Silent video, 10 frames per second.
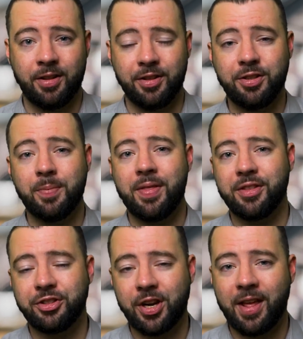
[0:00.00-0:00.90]
this meant
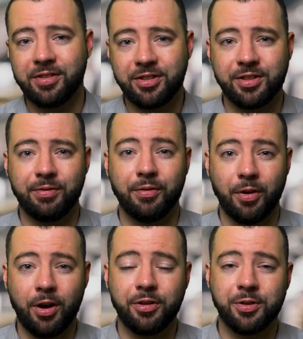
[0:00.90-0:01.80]
the chances of a
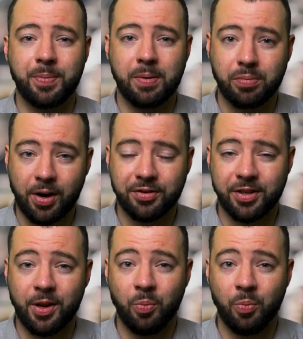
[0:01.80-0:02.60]
virus being present